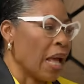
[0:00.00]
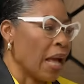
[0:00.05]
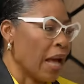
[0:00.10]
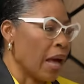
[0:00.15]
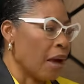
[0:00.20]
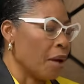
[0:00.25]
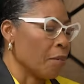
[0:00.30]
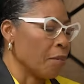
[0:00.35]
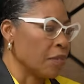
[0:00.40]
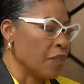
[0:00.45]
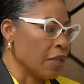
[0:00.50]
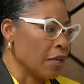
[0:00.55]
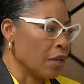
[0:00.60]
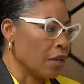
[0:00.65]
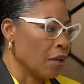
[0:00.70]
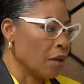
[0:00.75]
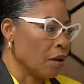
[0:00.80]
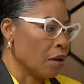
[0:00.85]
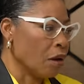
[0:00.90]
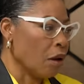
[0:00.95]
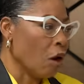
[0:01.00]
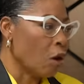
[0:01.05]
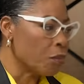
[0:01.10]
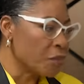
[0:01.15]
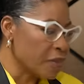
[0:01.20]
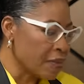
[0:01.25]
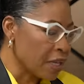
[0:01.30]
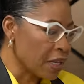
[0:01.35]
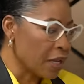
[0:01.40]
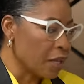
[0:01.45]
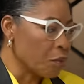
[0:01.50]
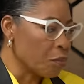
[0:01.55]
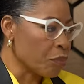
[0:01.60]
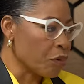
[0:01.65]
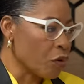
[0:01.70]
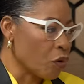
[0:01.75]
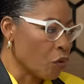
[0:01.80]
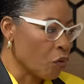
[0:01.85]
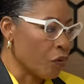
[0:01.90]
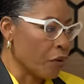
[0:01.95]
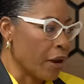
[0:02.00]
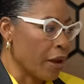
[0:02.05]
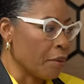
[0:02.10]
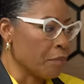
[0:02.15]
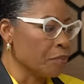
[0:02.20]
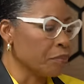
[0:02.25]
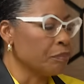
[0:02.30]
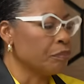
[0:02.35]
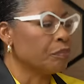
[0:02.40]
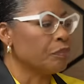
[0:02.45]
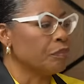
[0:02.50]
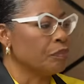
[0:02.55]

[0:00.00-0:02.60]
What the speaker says: the upskilling program